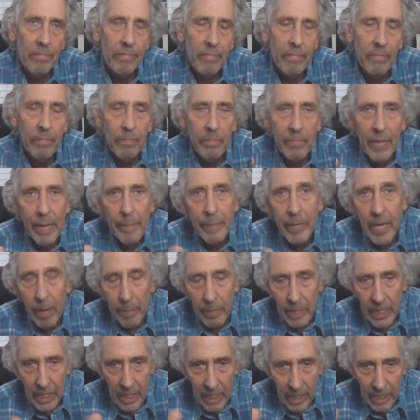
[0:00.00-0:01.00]
maybe I'm
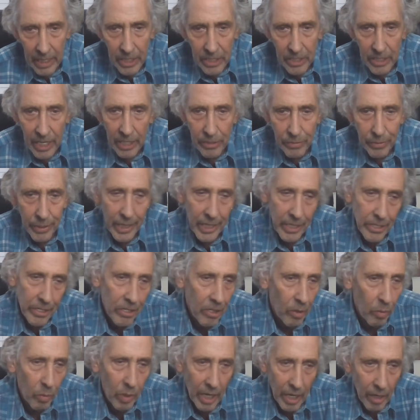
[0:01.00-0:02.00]
a little eccentric. And you
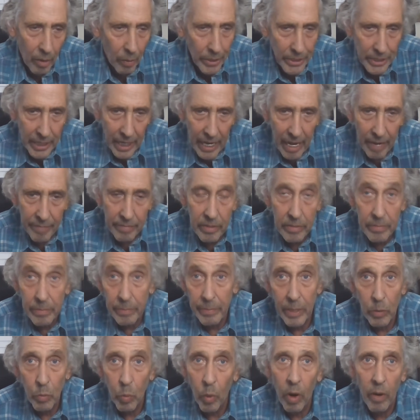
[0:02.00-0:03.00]
know what I always say, heaven
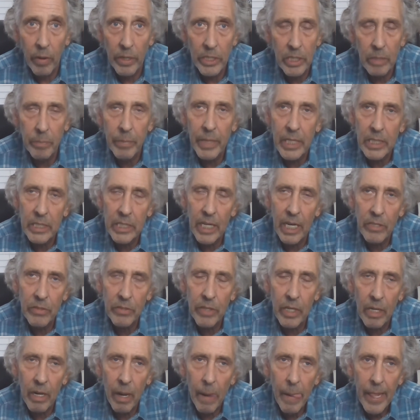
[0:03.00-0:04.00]
forbid Warren should be
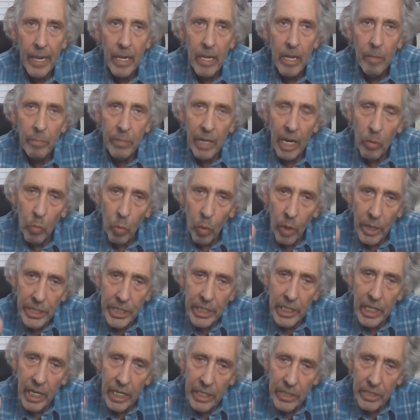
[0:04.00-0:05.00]
eccentric. But I want you
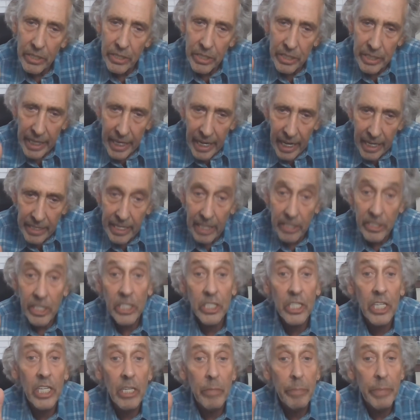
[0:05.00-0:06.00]
to understand that there's
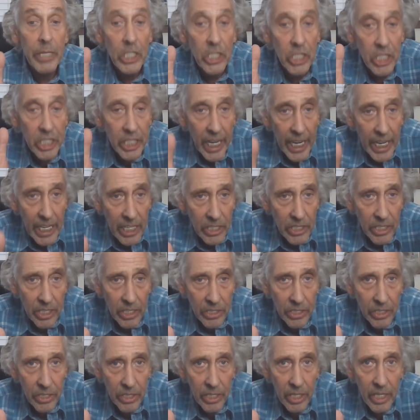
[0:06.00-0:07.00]
going to be
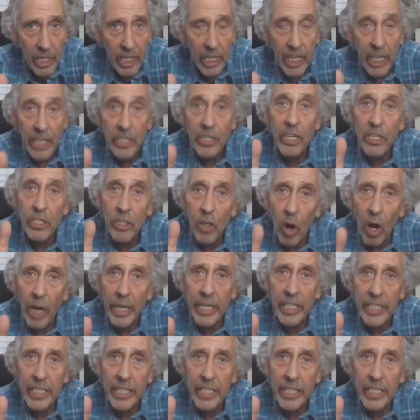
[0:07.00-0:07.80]
changes in your dog